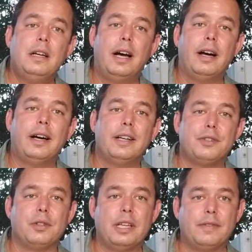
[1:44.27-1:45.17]
As
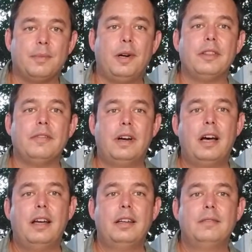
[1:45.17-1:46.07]
you leave them on the
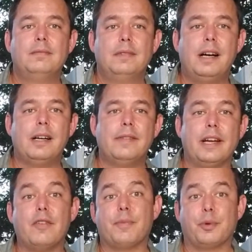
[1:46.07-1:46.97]
vine, they
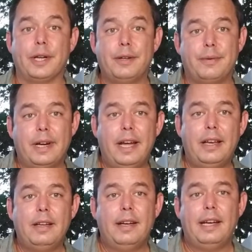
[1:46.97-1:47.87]
go from green to
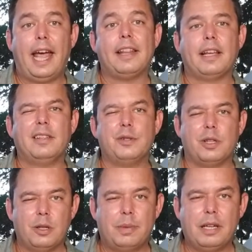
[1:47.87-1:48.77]
red, and they lose a
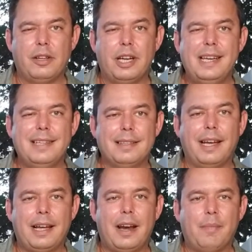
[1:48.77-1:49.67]
little bit of their heat, and they
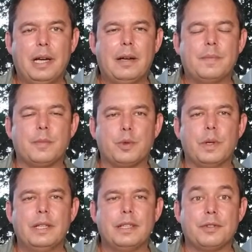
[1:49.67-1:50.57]
kind of pick up some sweetness.